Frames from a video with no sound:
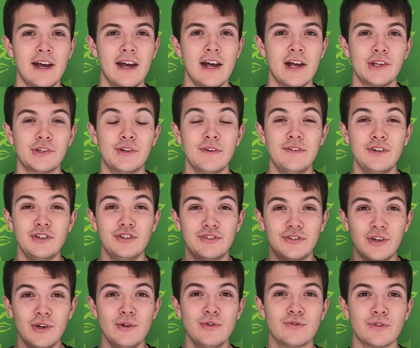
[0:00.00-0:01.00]
So if you
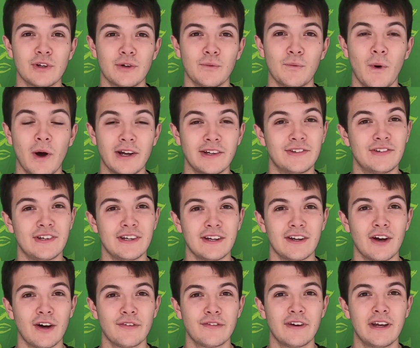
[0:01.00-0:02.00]
do drink white tea and
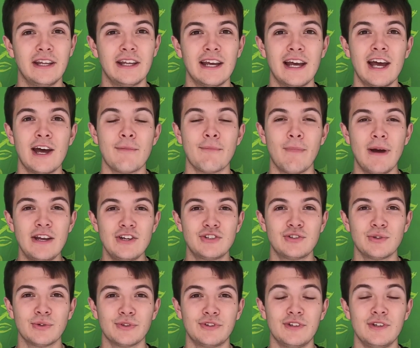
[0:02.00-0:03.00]
coffee, make
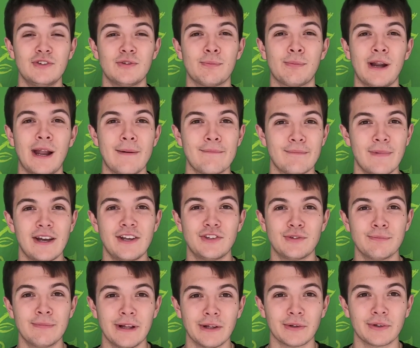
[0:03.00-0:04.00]
sure to use a plant-based
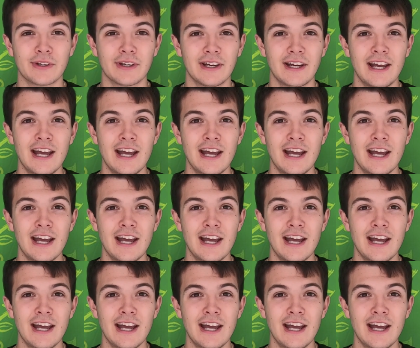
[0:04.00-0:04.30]
milk.